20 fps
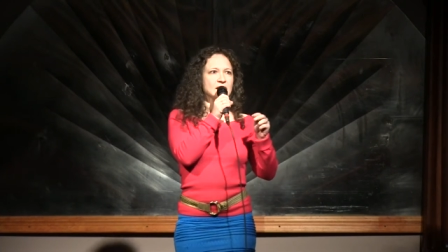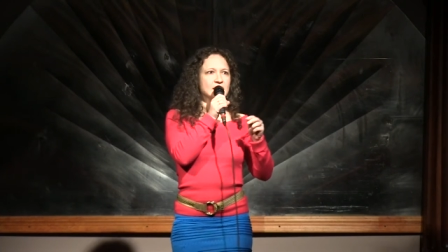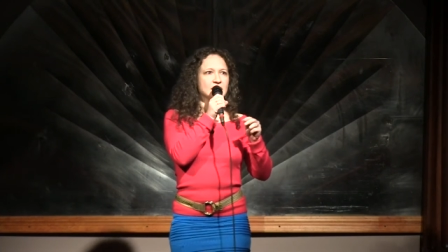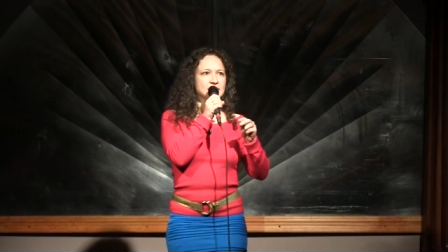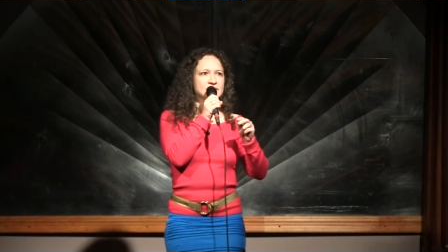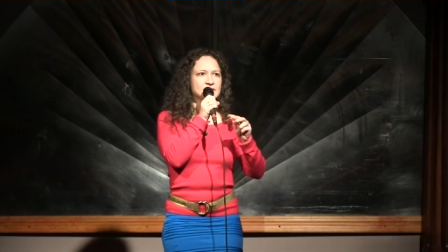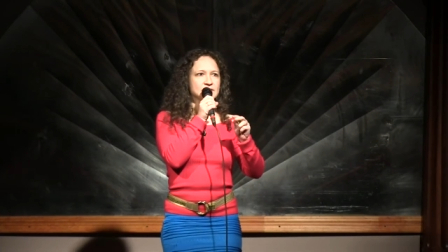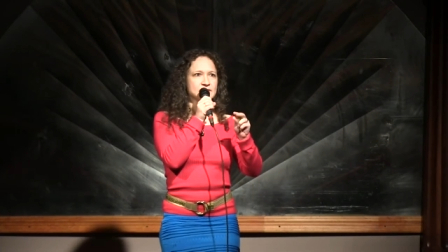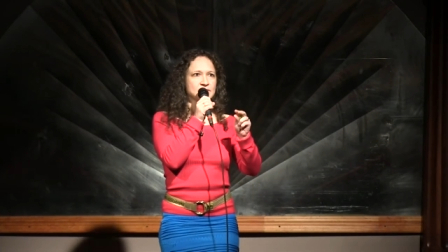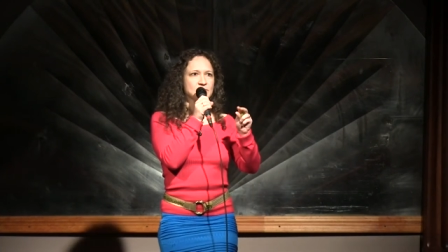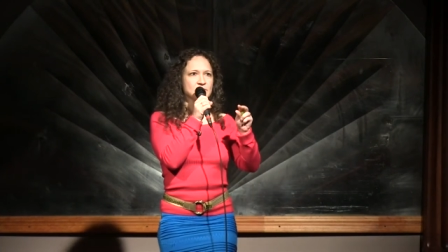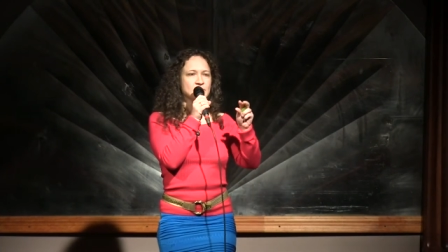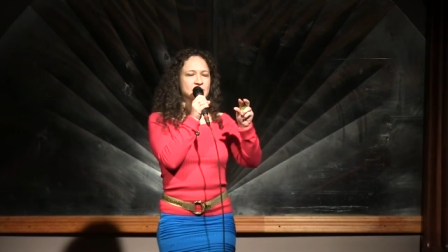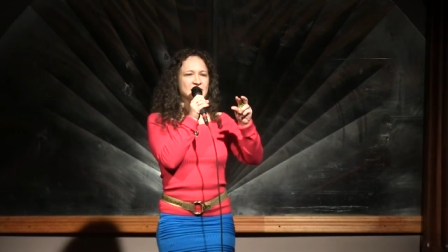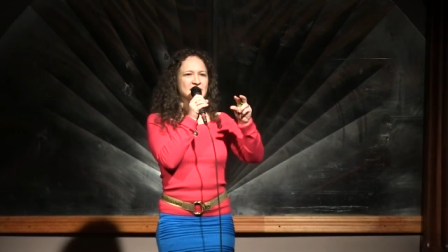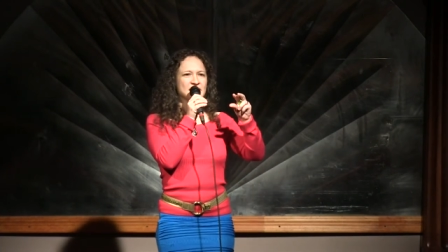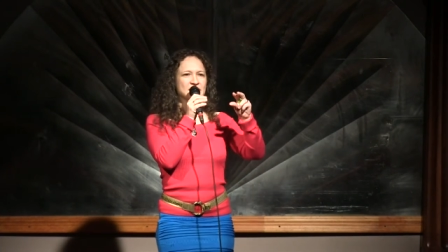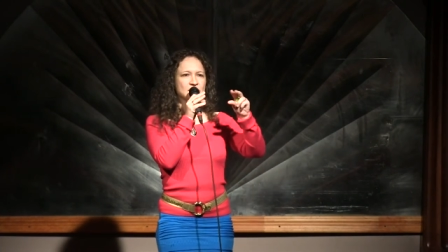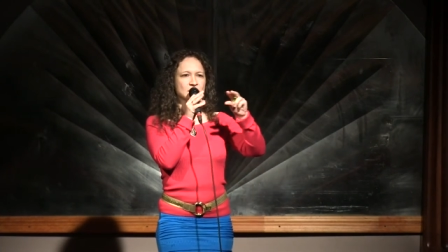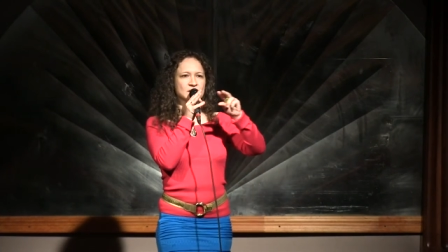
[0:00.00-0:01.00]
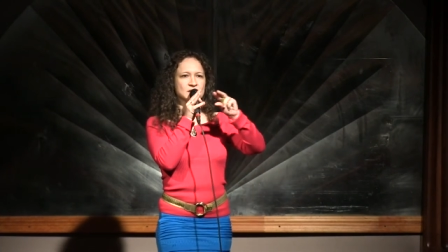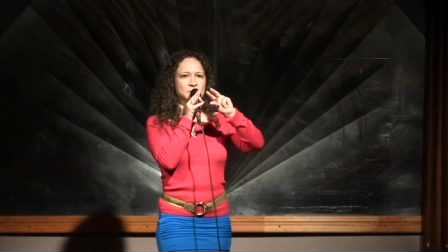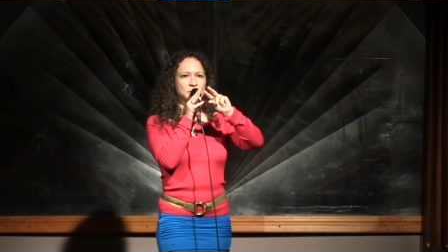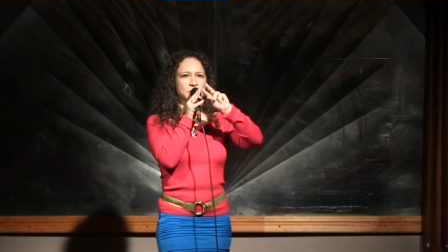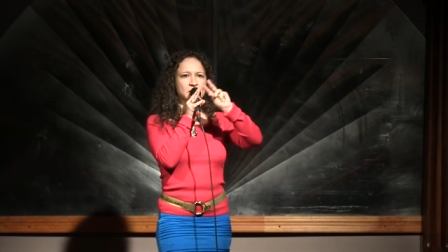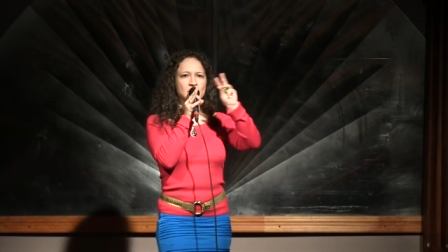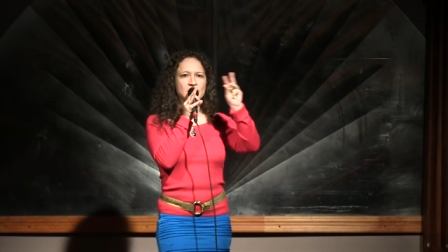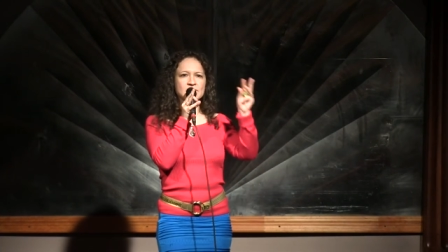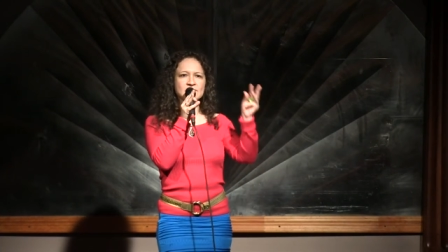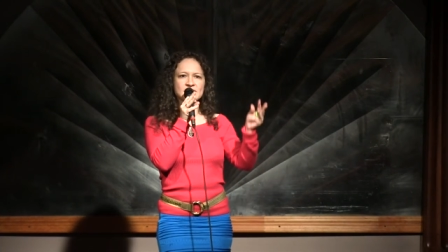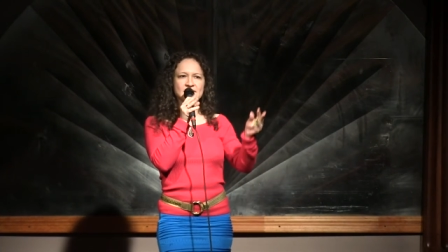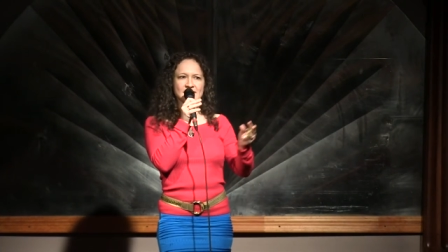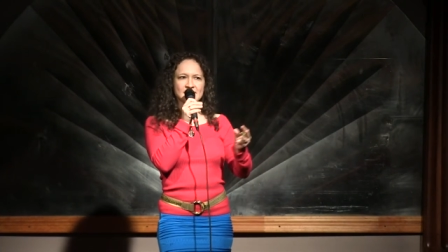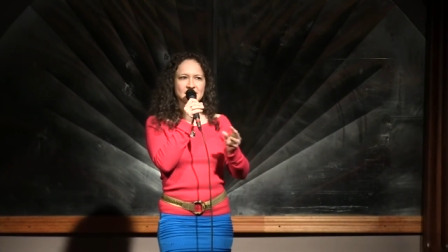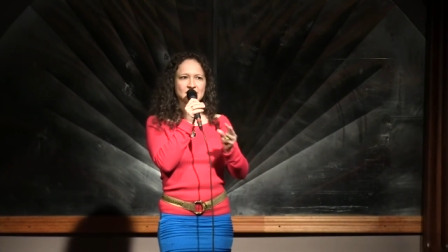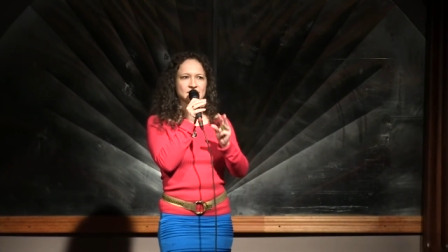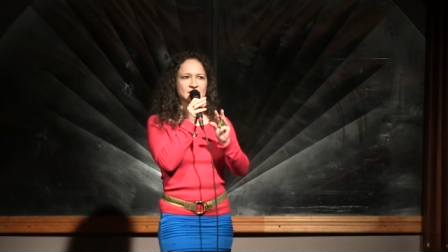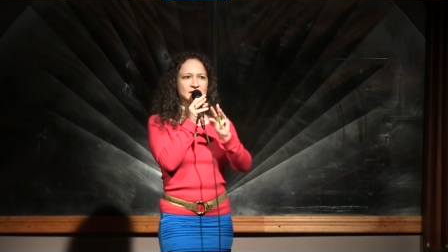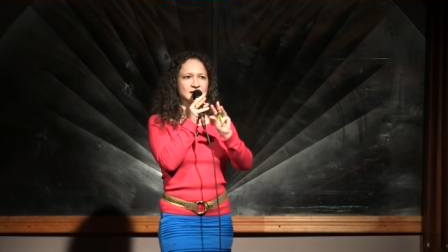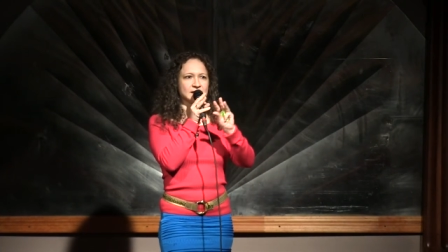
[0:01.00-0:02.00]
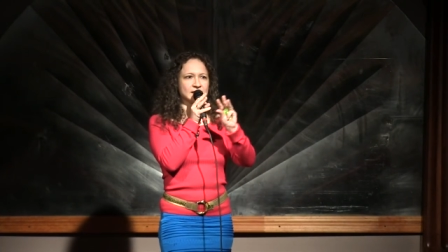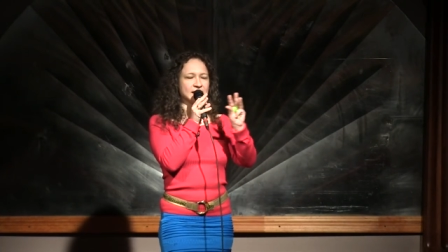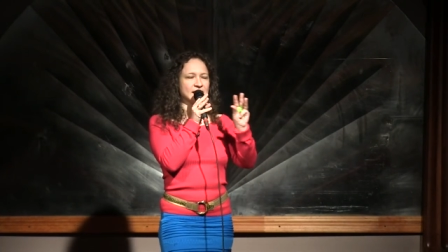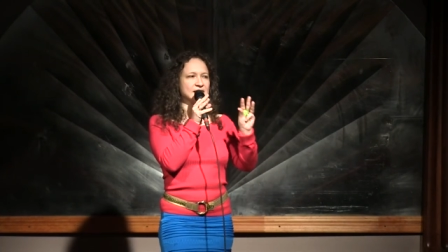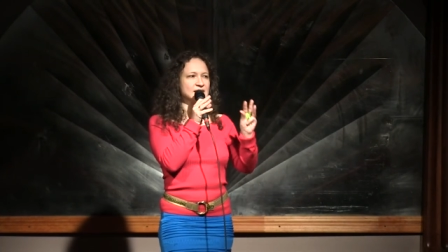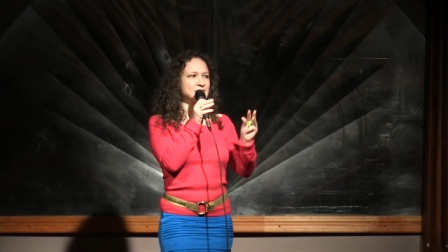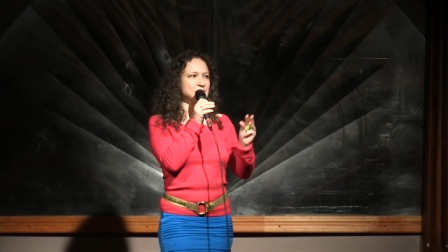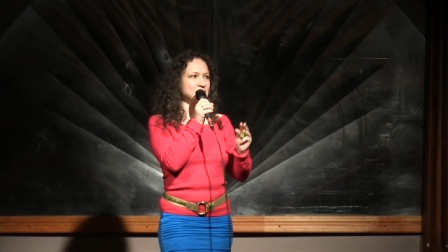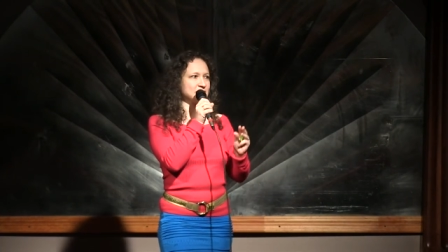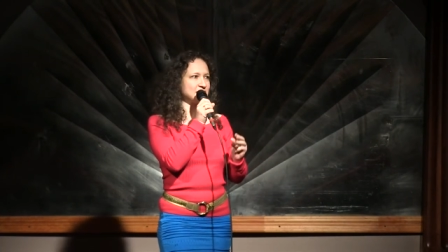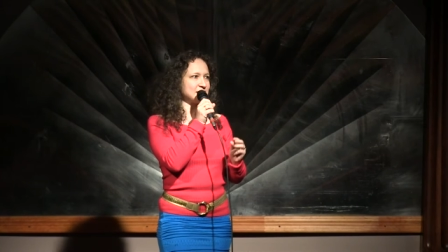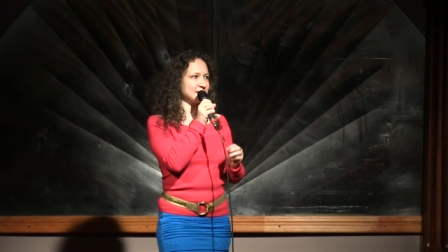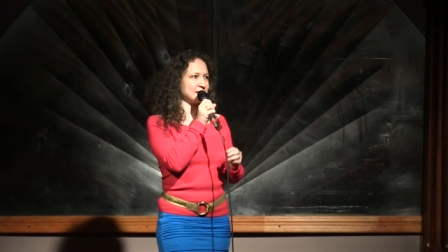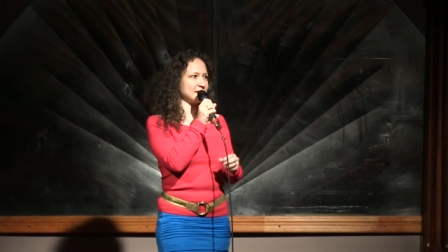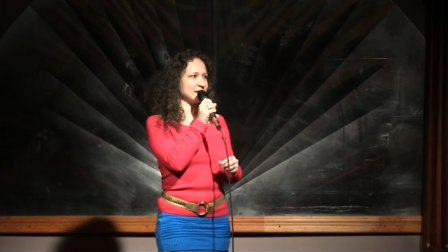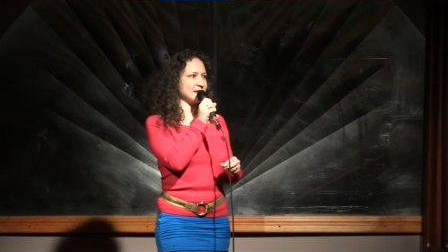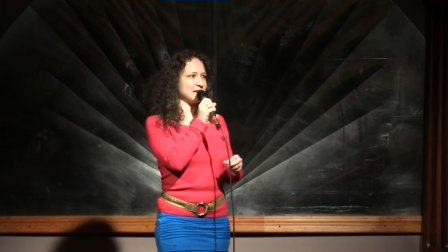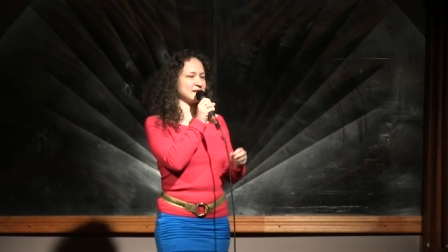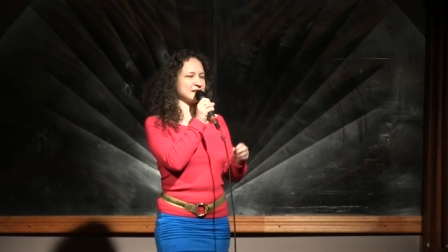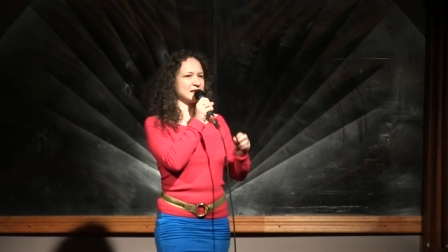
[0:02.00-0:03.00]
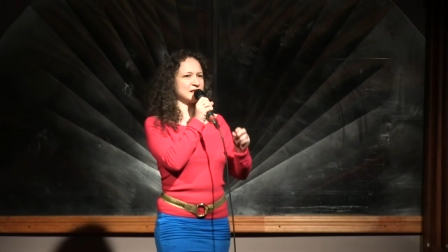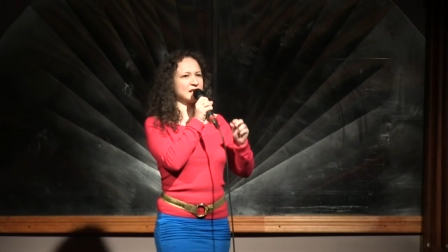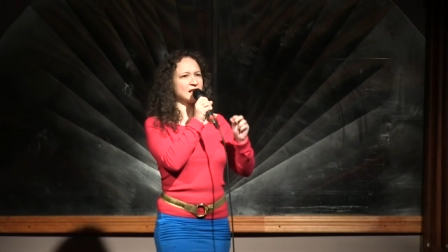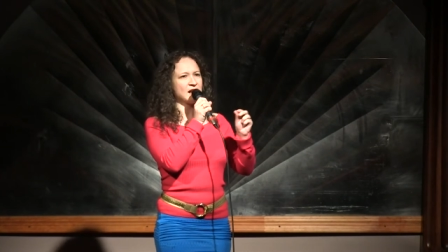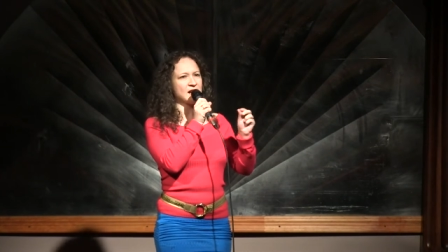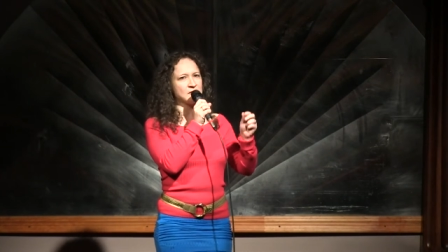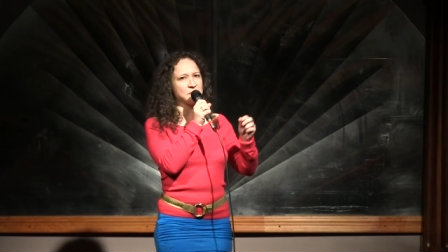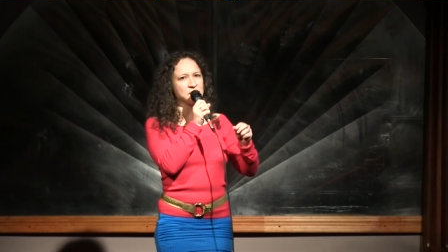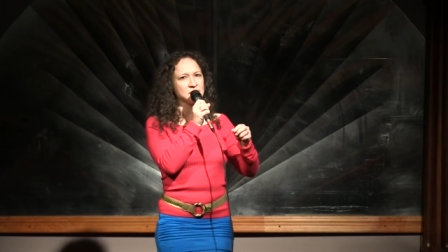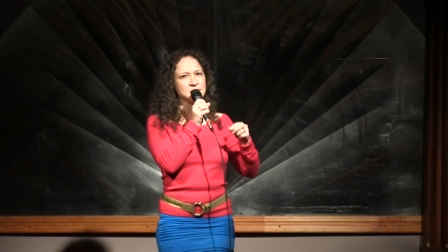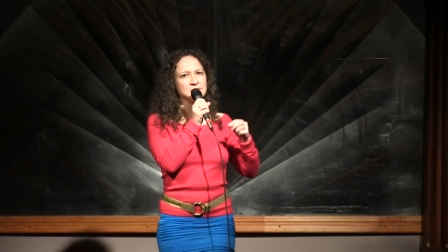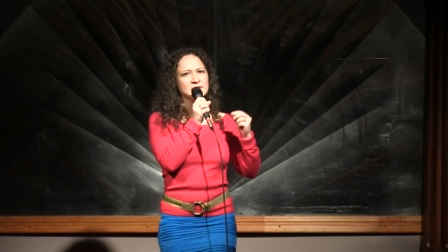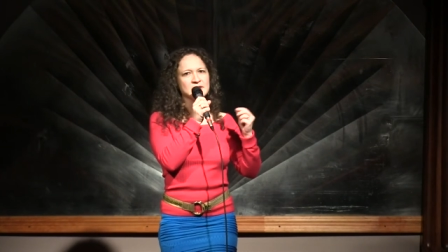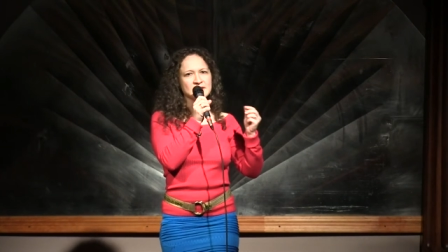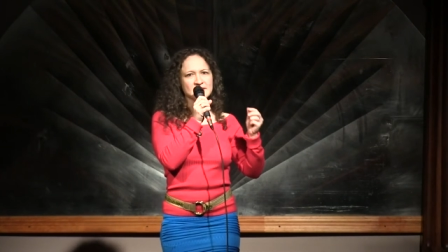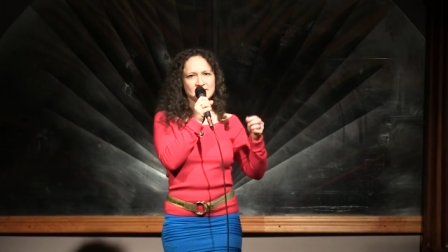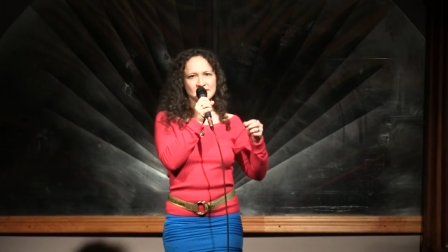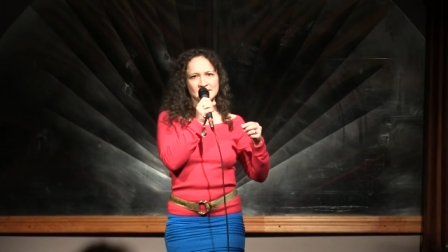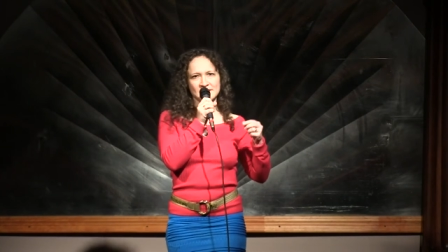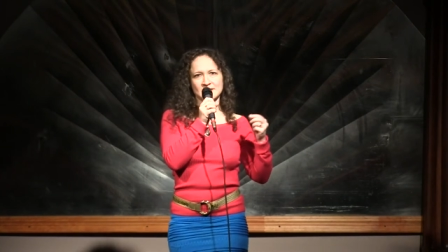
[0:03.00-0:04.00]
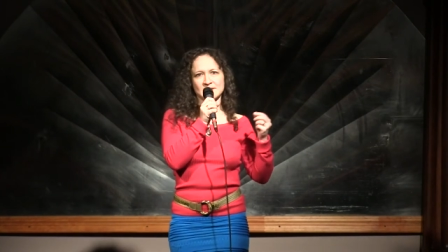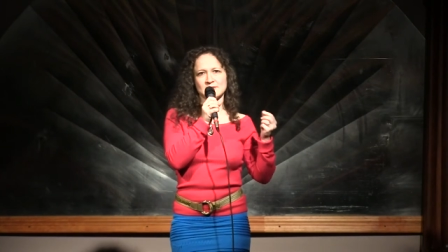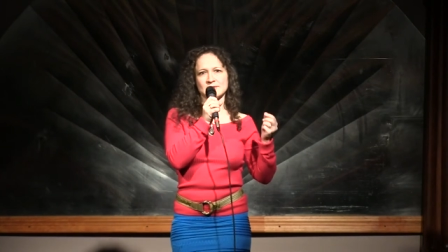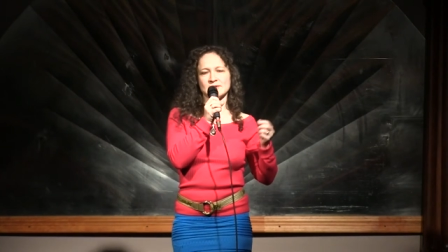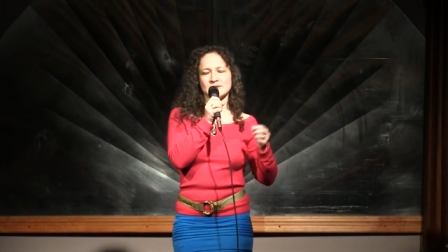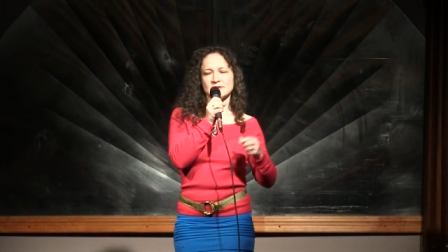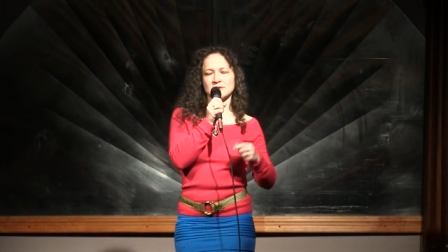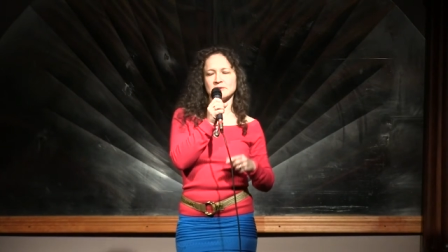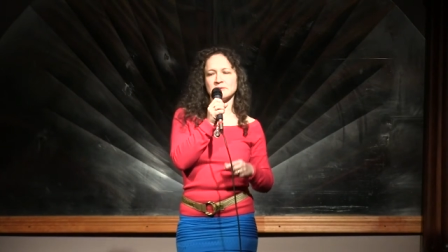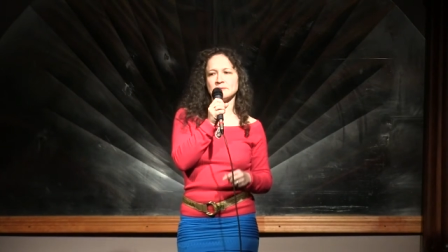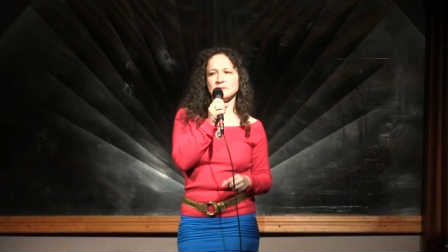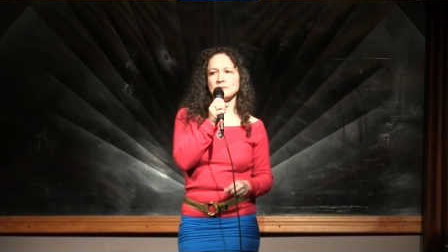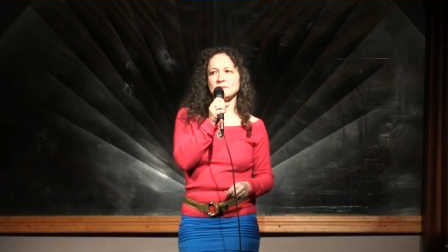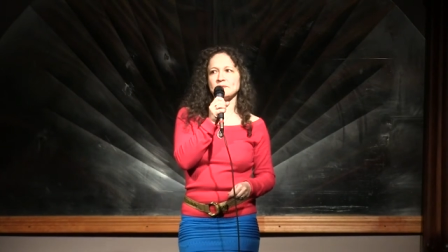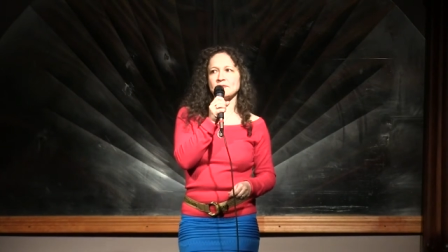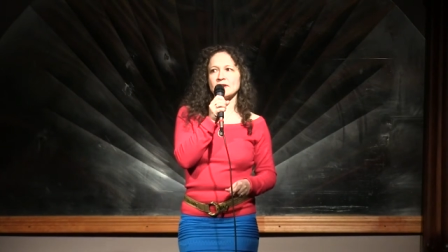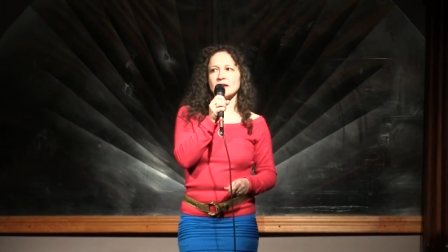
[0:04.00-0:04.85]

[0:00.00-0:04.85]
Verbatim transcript: at the store, we had those bowls, like really nice ones, and they said Cowboys, you know, so